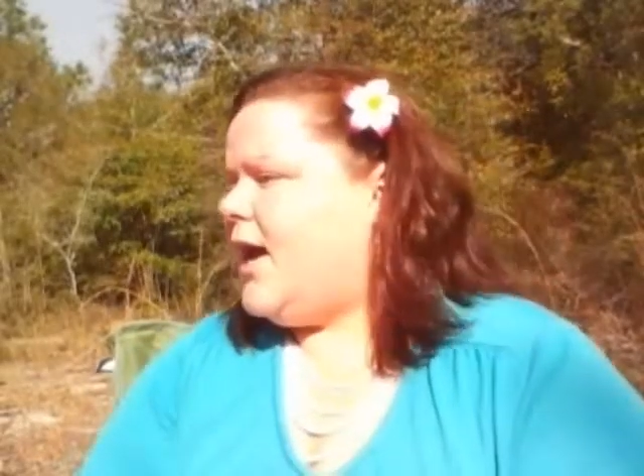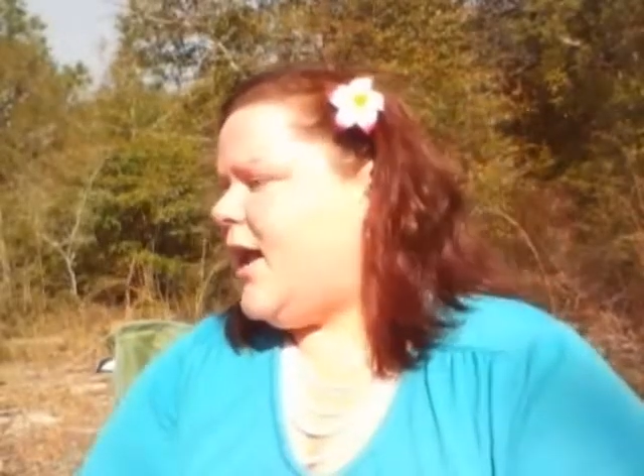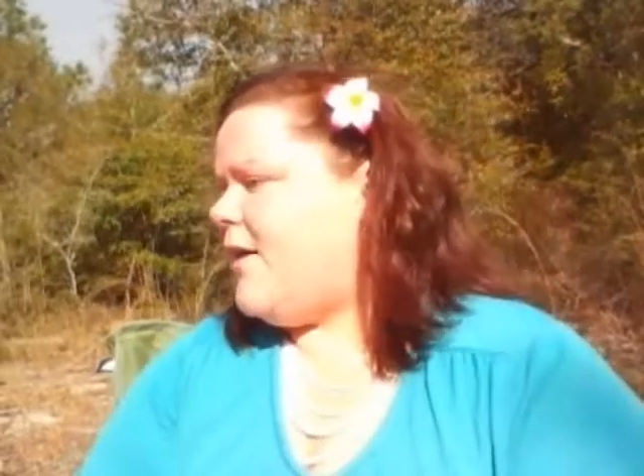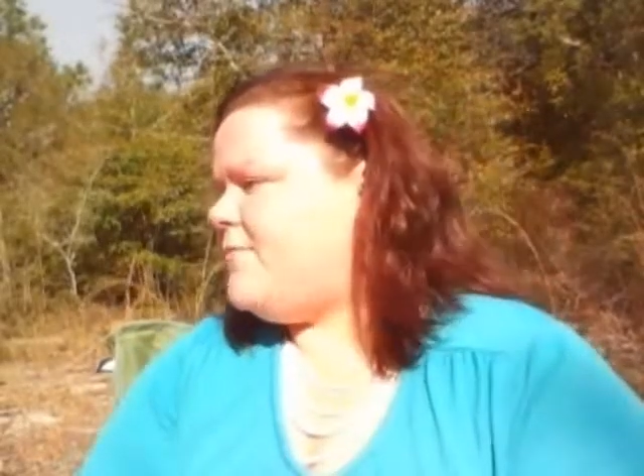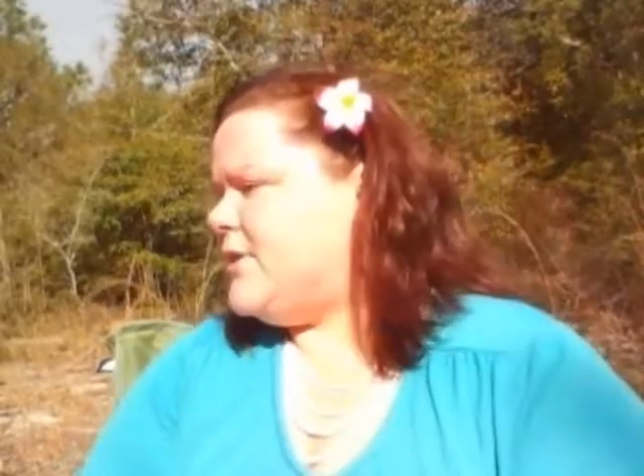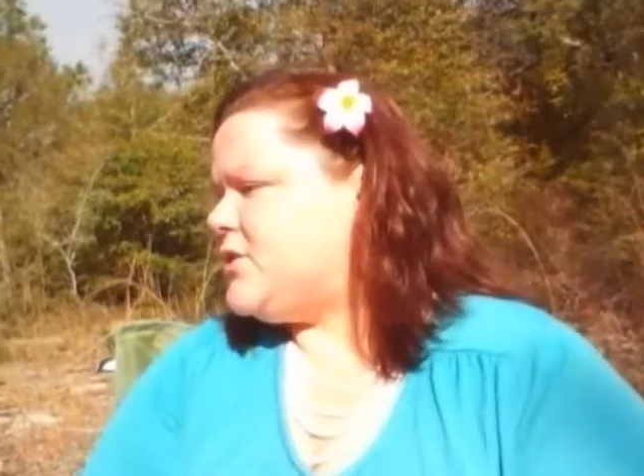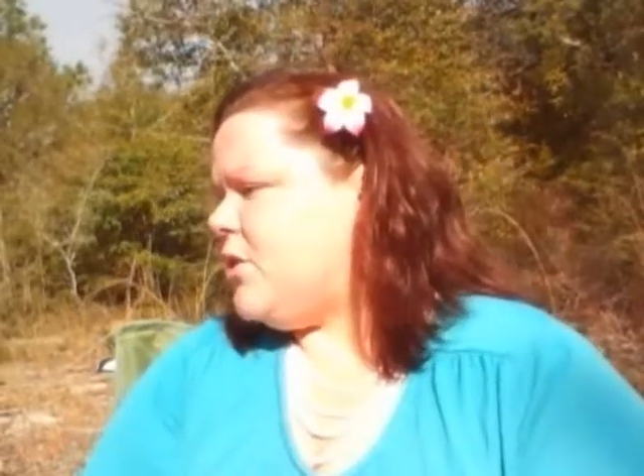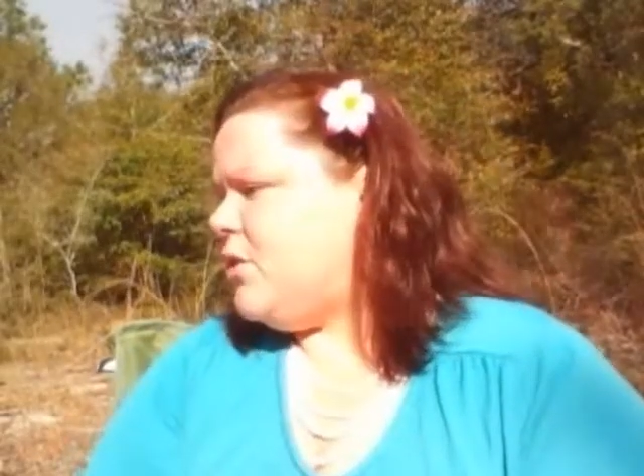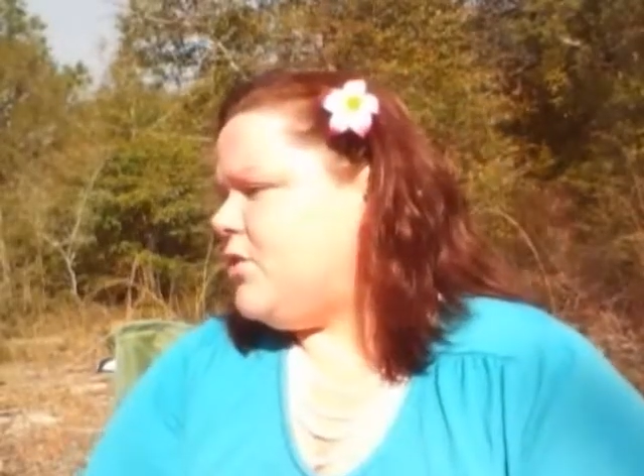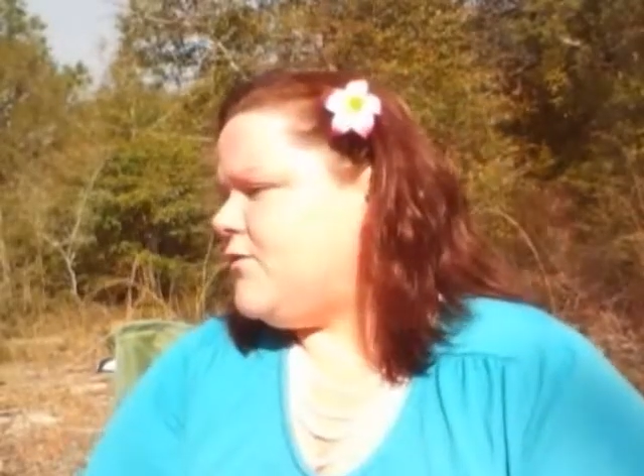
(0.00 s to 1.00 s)
And I've been
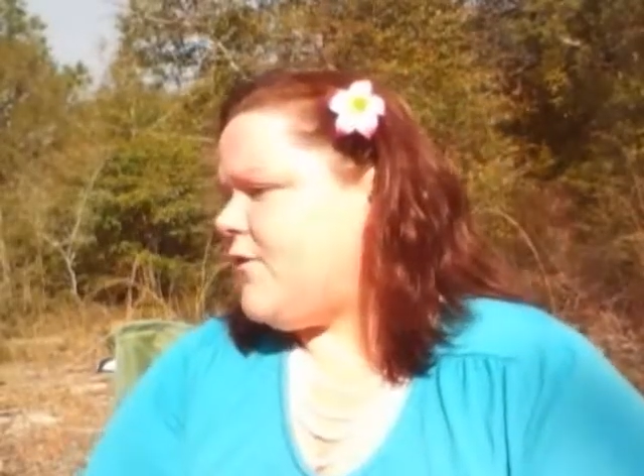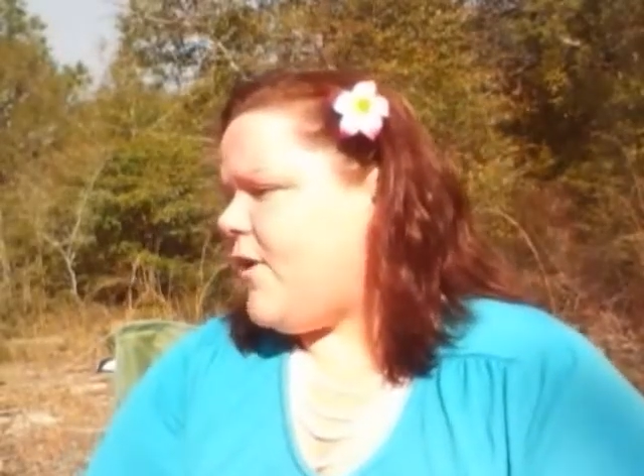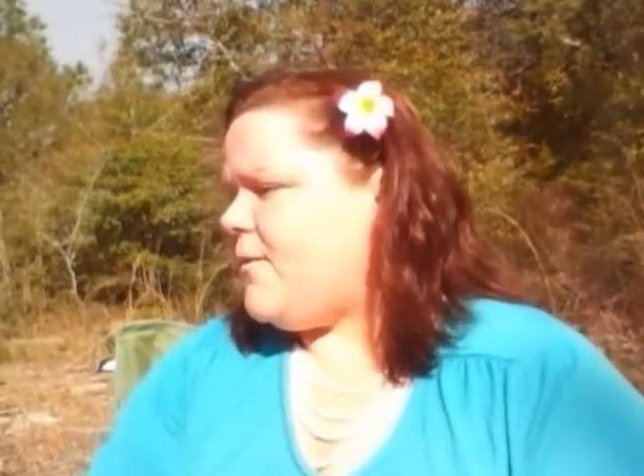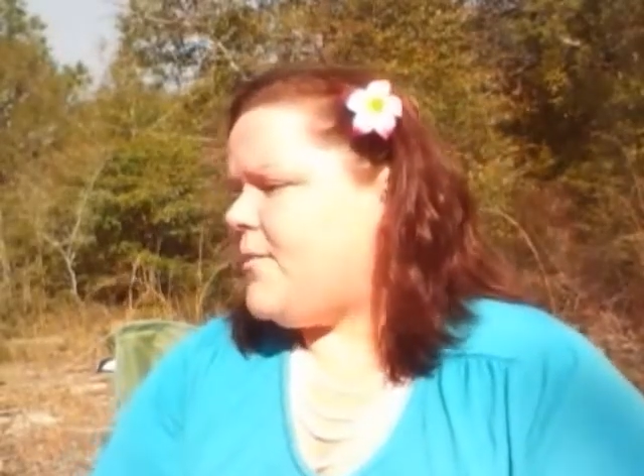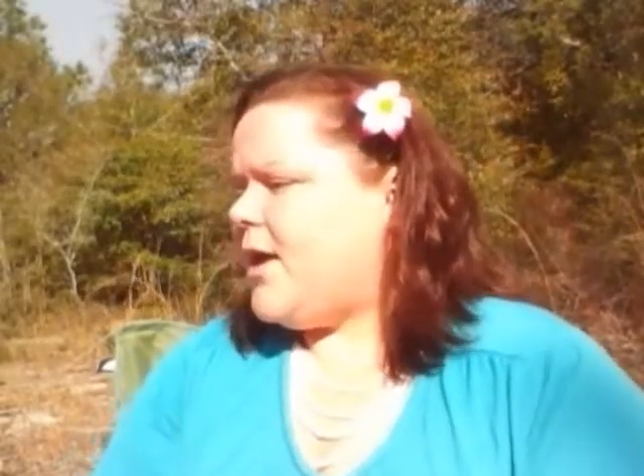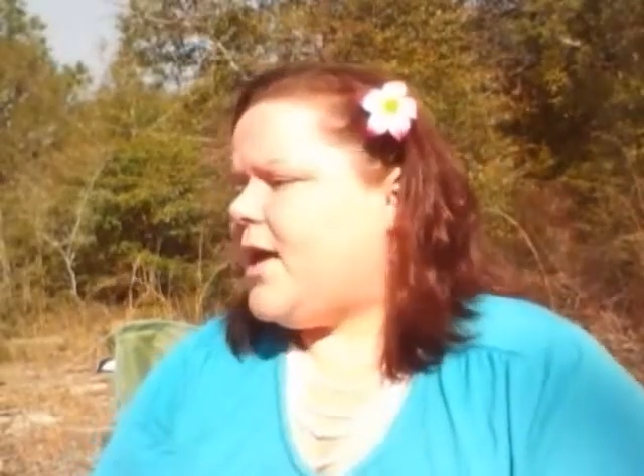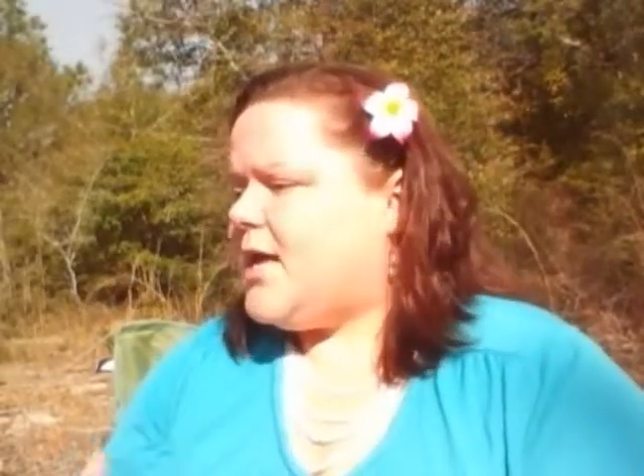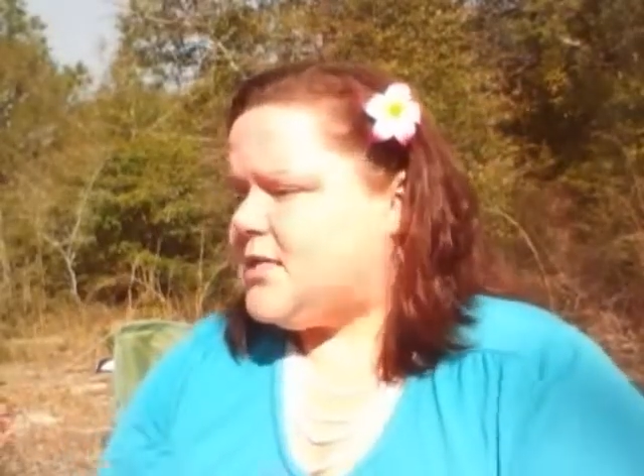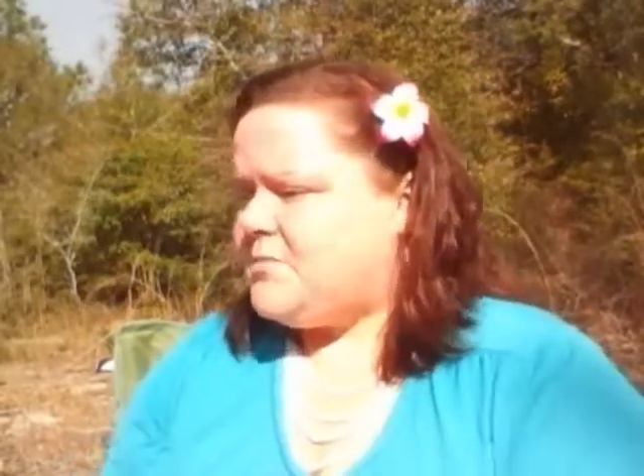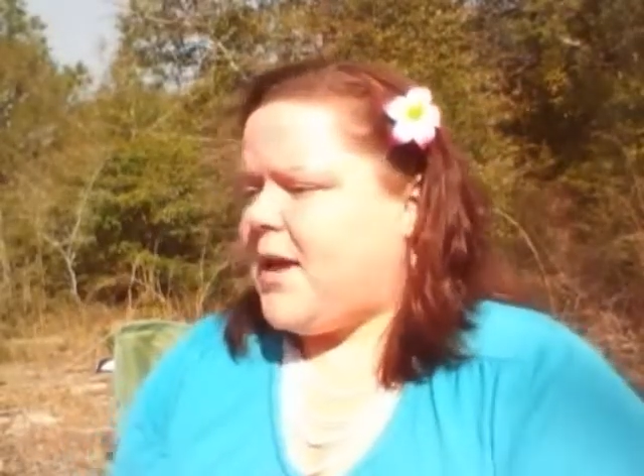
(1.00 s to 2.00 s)
told from
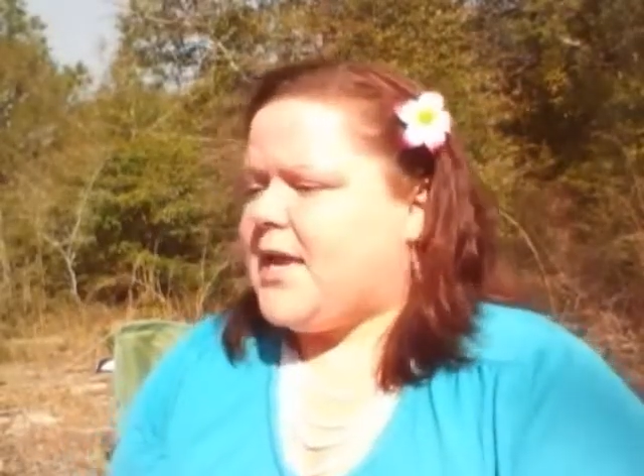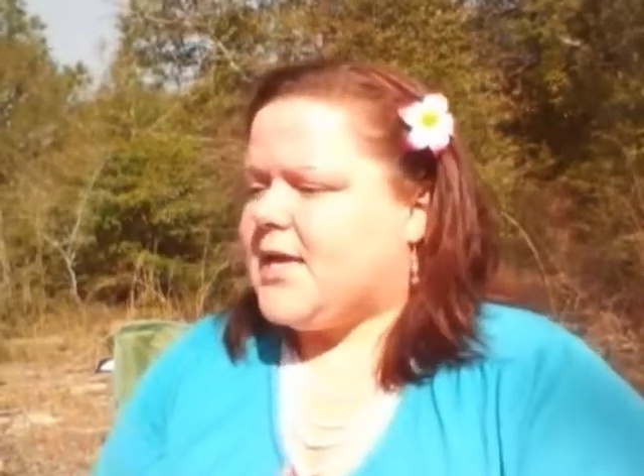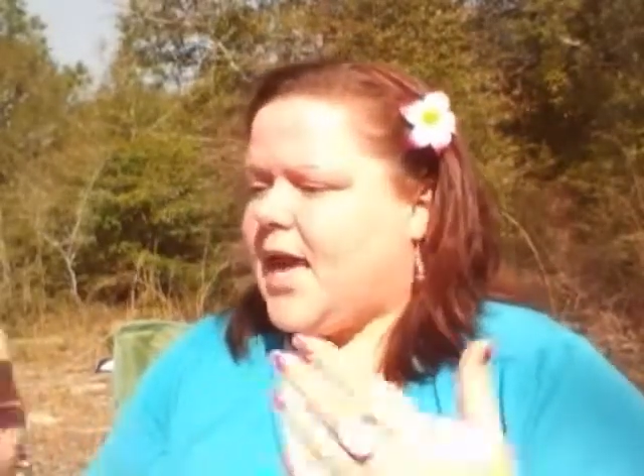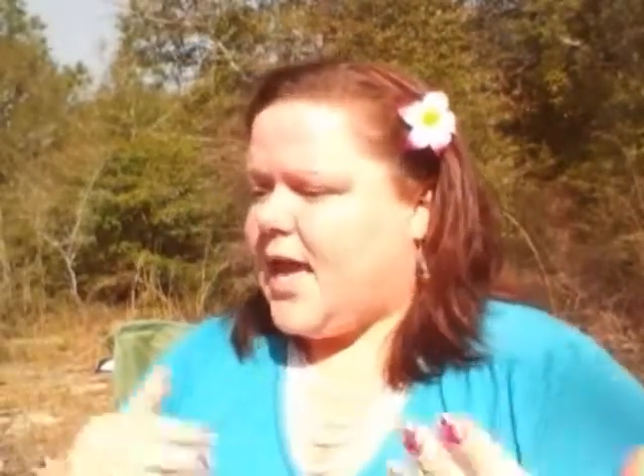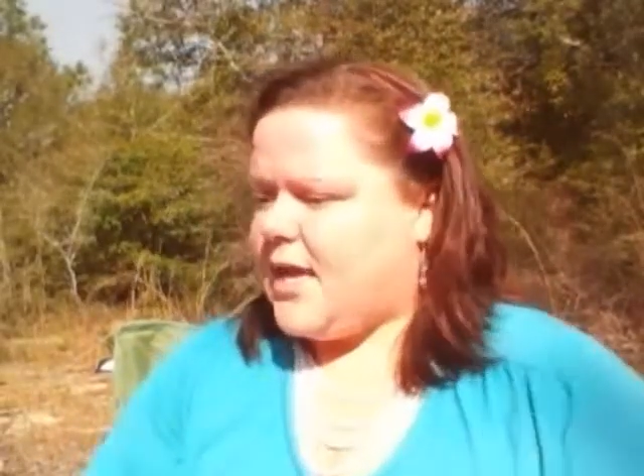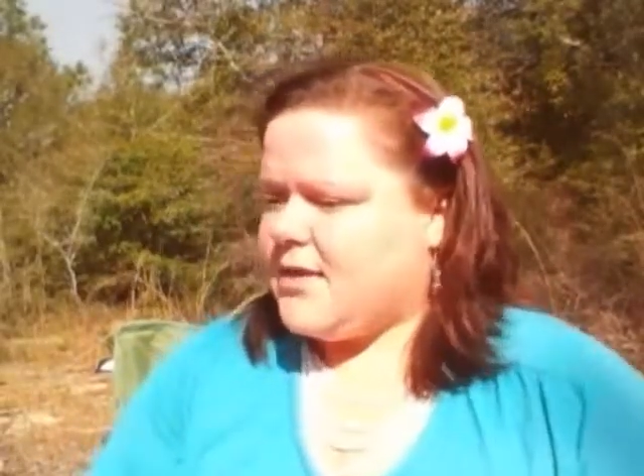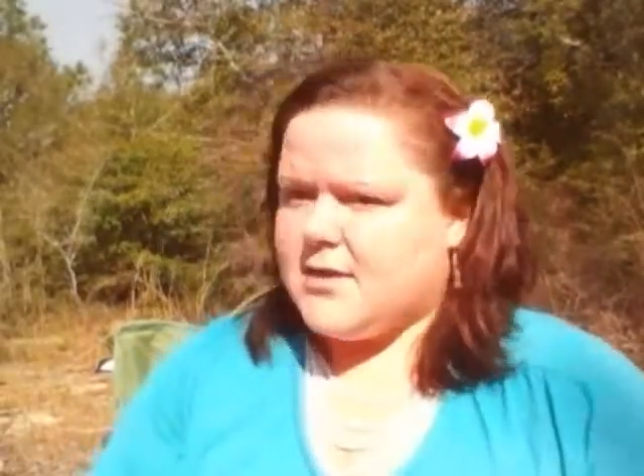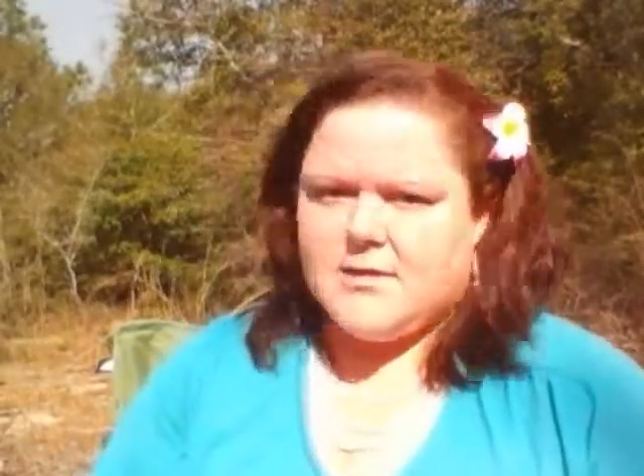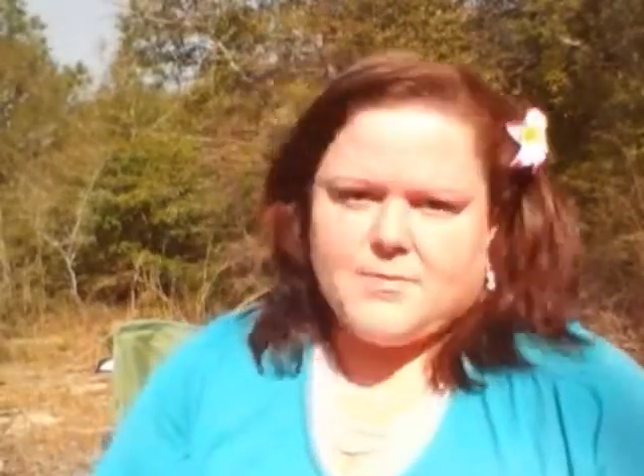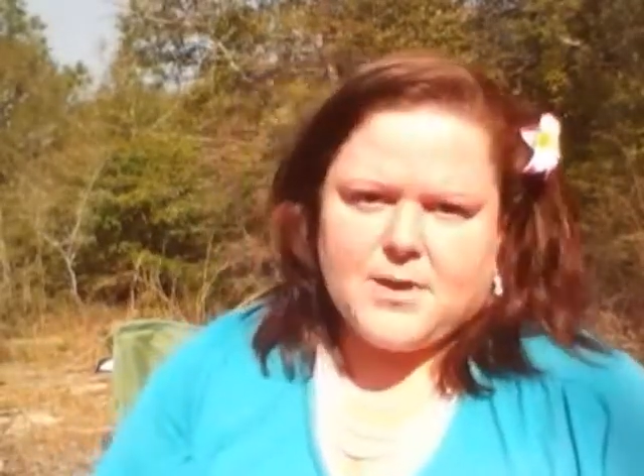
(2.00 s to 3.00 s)
Hispanic and